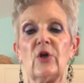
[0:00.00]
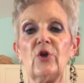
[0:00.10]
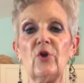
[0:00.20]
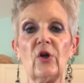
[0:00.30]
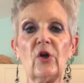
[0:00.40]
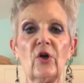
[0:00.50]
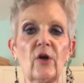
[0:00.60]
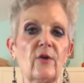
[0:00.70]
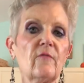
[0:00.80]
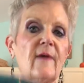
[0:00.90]
you can
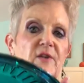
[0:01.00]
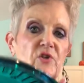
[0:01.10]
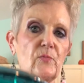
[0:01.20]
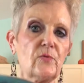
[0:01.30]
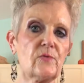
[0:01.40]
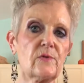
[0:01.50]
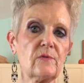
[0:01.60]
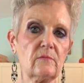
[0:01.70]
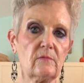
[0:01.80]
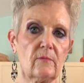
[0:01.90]
cook your vegetables,
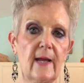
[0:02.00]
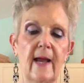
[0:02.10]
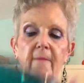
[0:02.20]
okay?